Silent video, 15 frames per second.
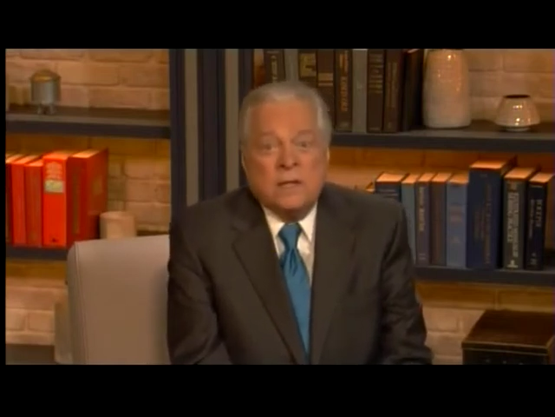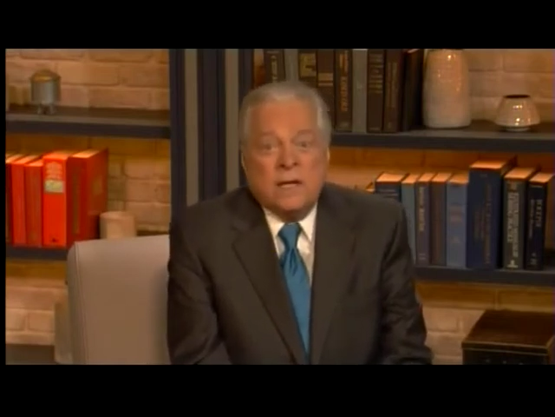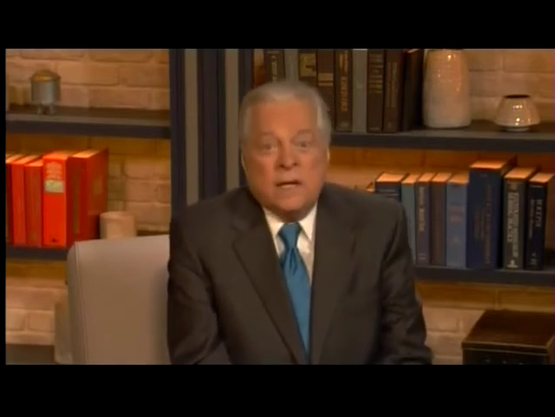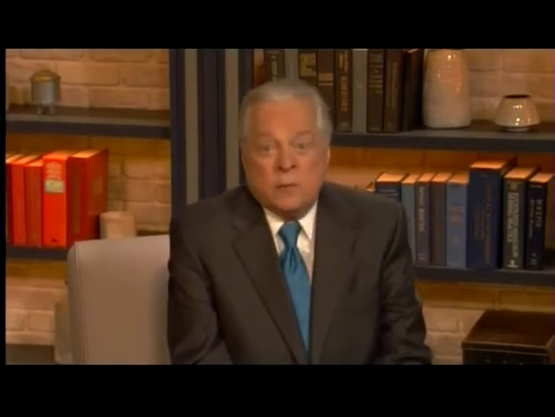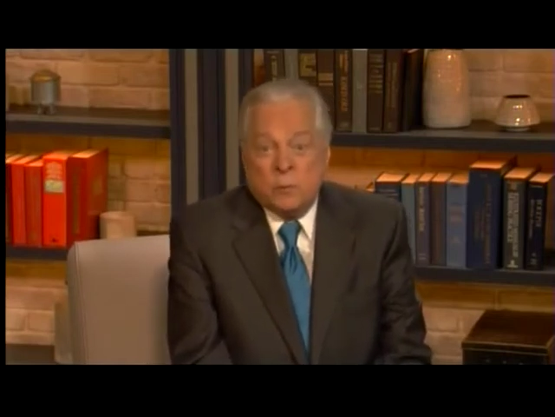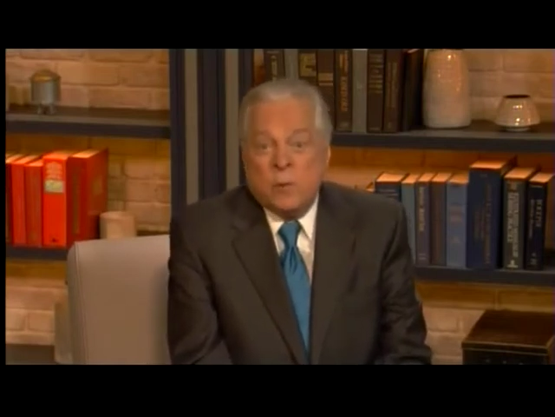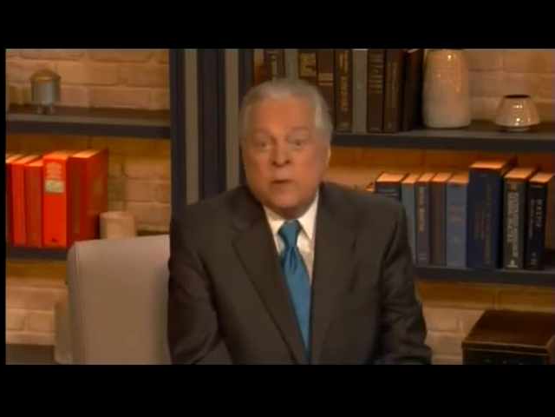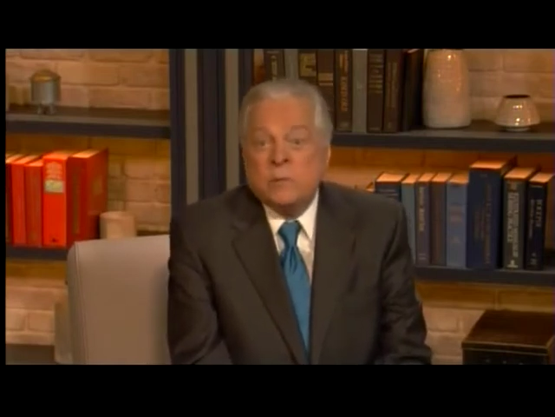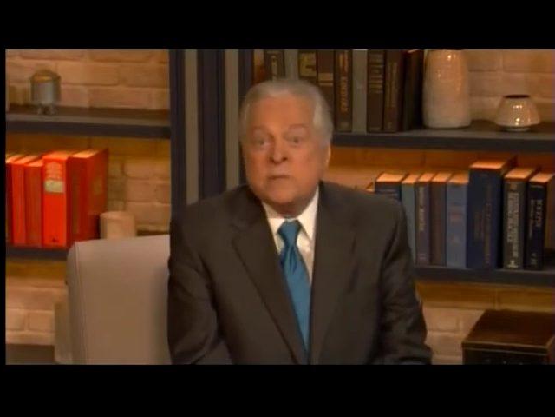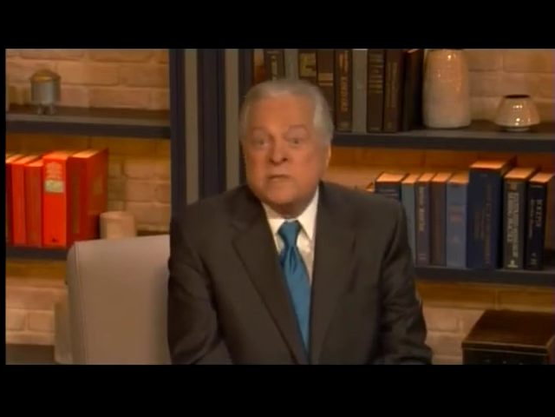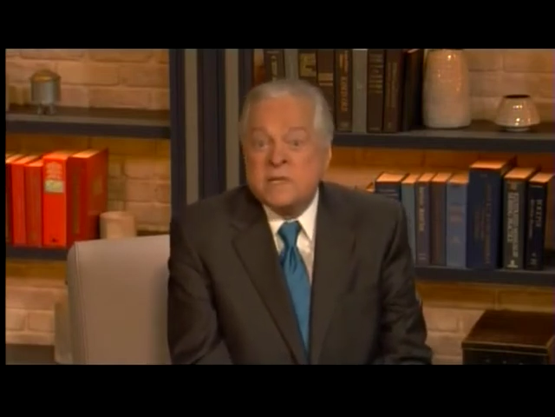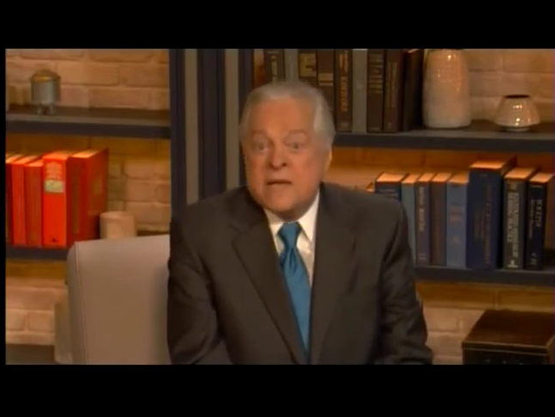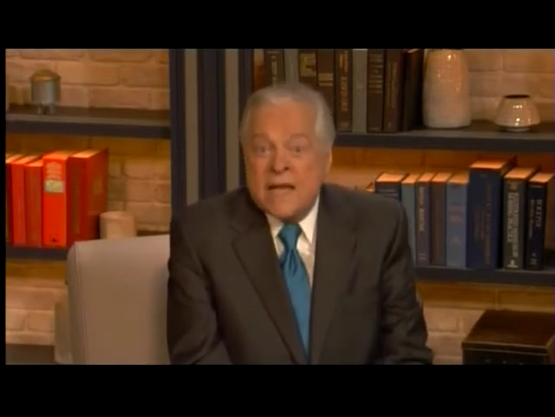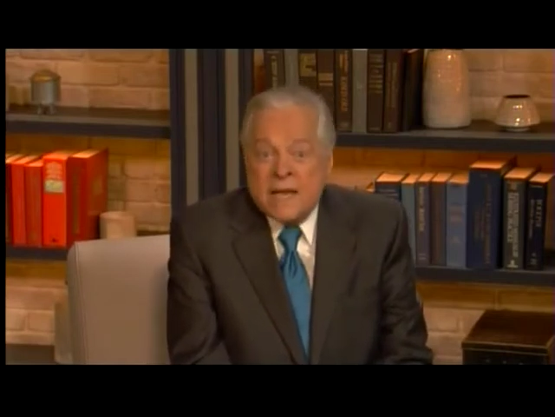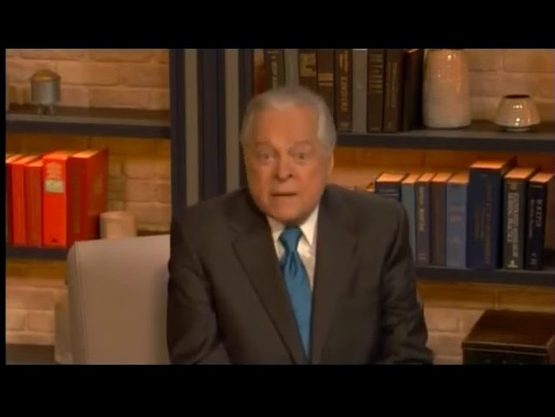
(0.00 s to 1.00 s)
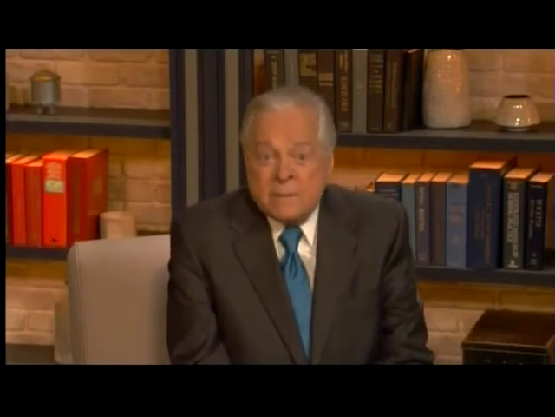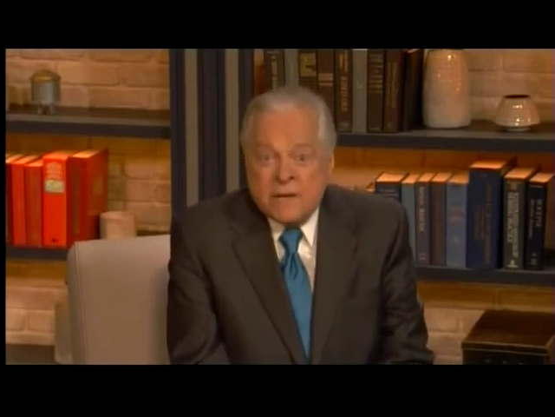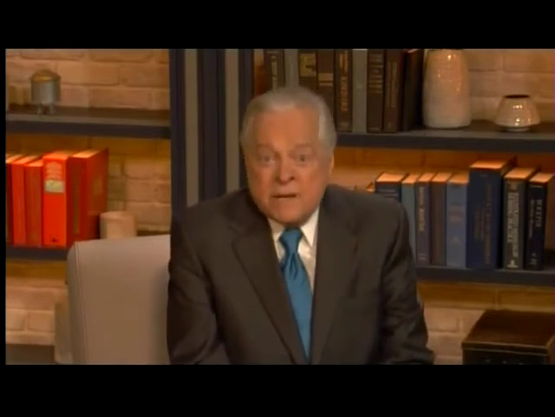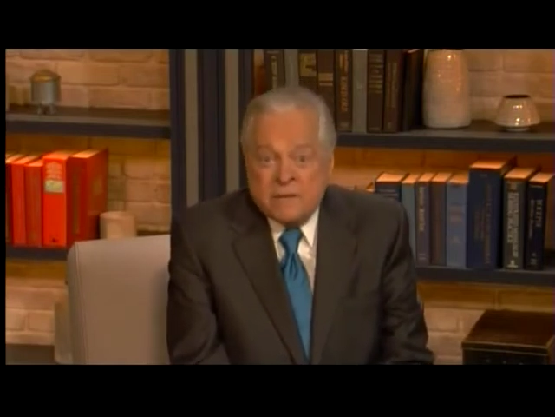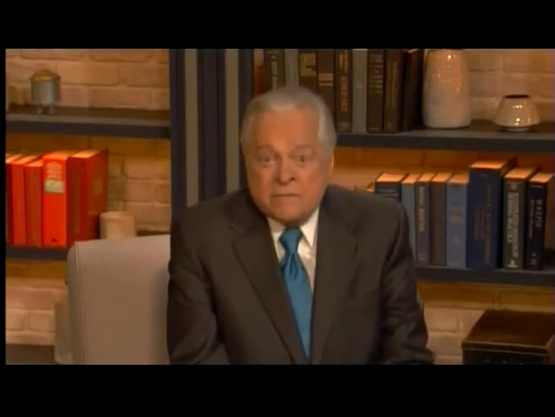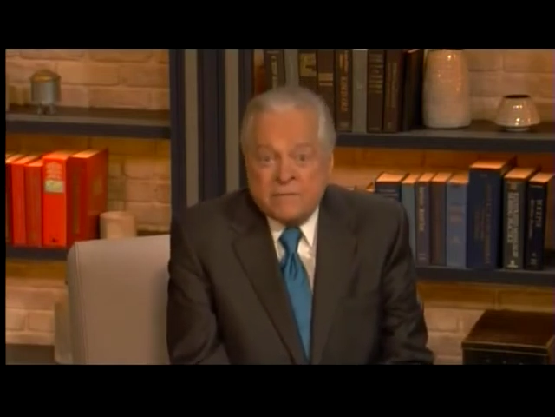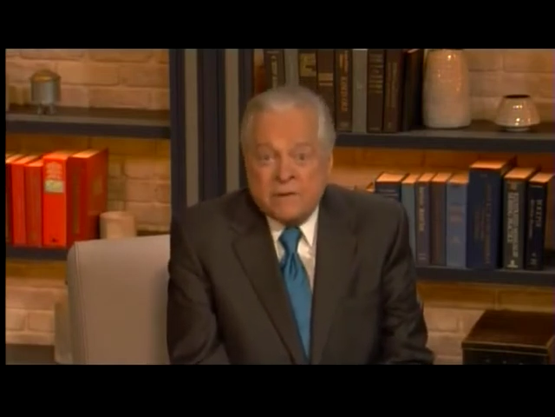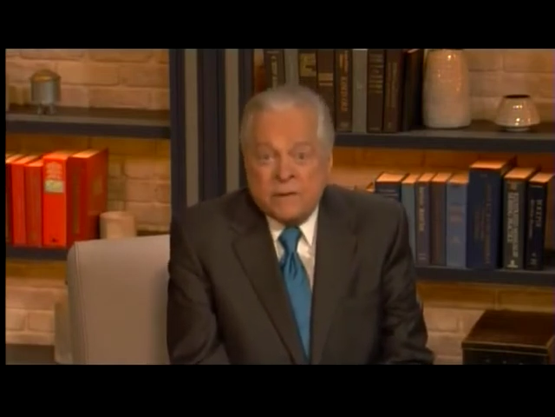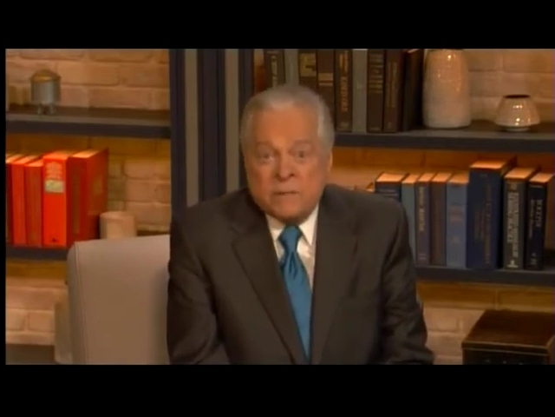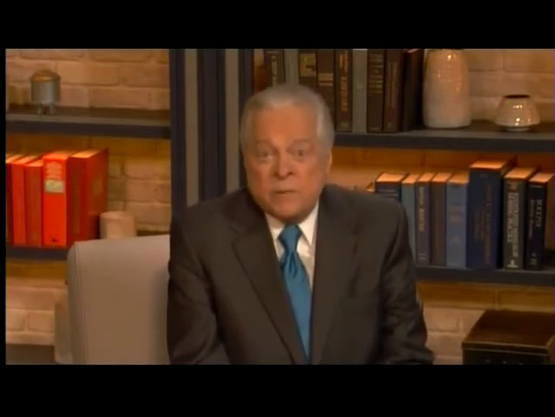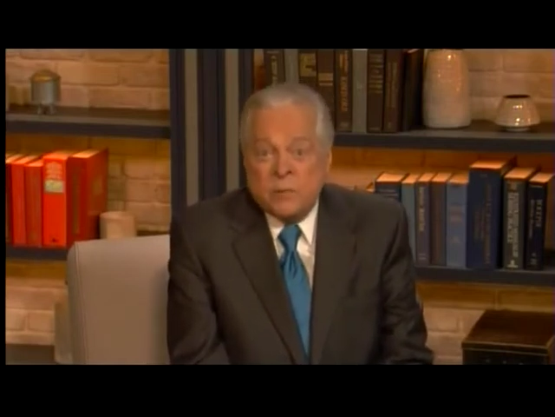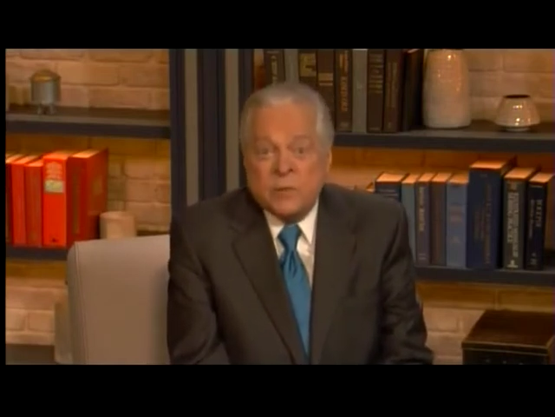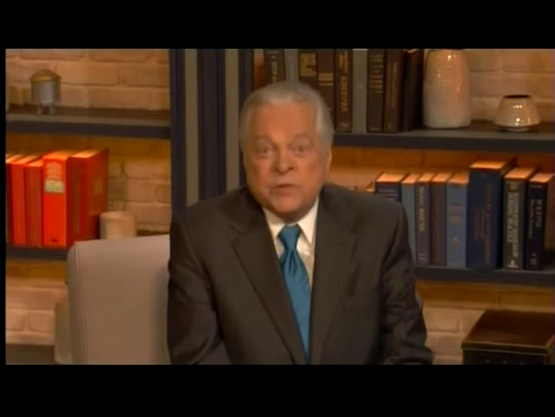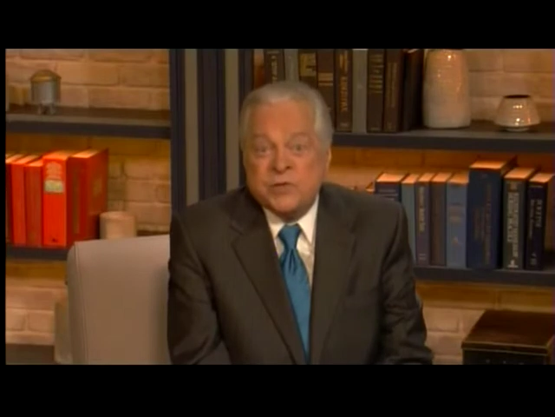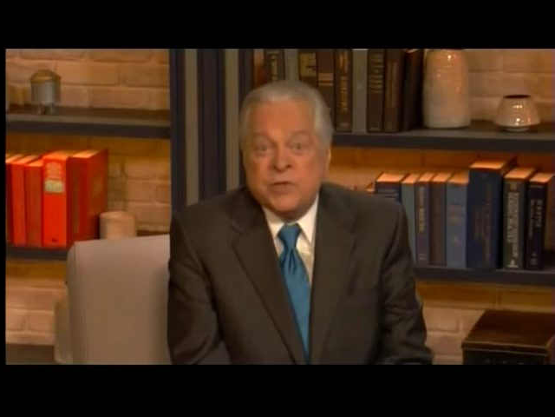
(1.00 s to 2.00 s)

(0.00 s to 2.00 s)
and one was an animated film in which